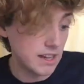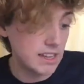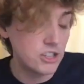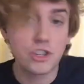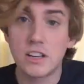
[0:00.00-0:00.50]

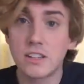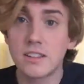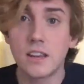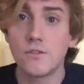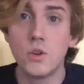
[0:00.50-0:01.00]
It's just
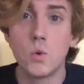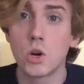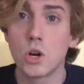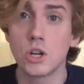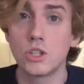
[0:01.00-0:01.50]
like if you
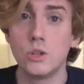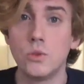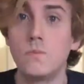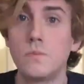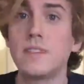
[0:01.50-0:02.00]
were
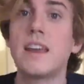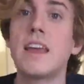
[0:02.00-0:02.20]
to say,